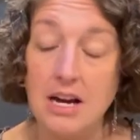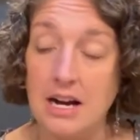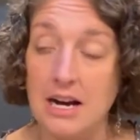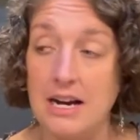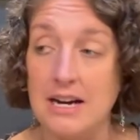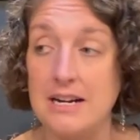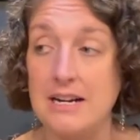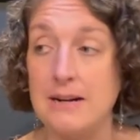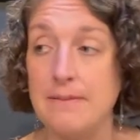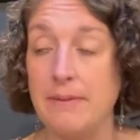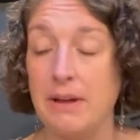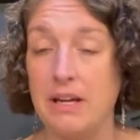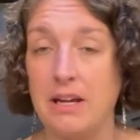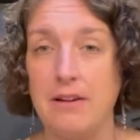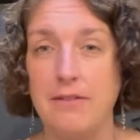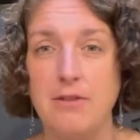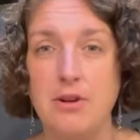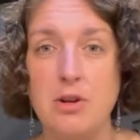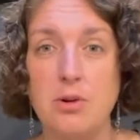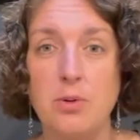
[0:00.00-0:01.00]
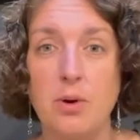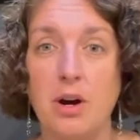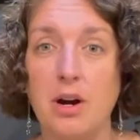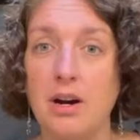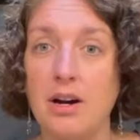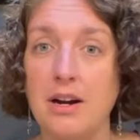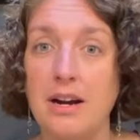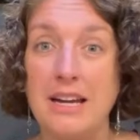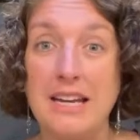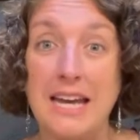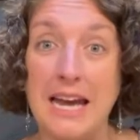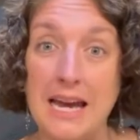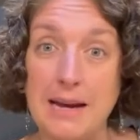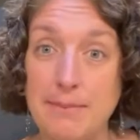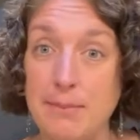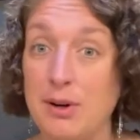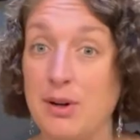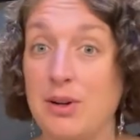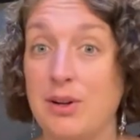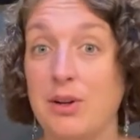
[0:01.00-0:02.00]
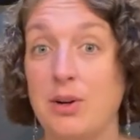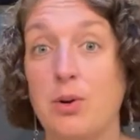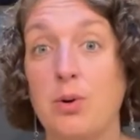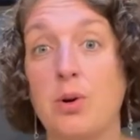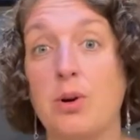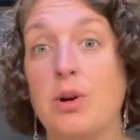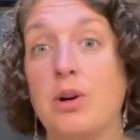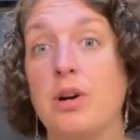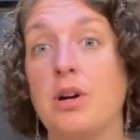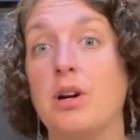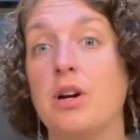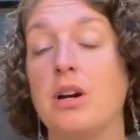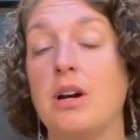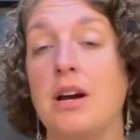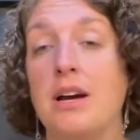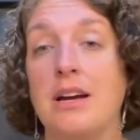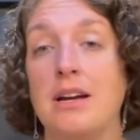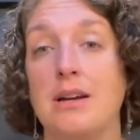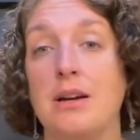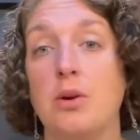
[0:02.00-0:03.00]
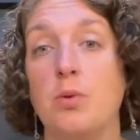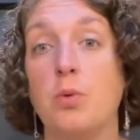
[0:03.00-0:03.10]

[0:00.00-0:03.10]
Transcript: Like if you are a gamer or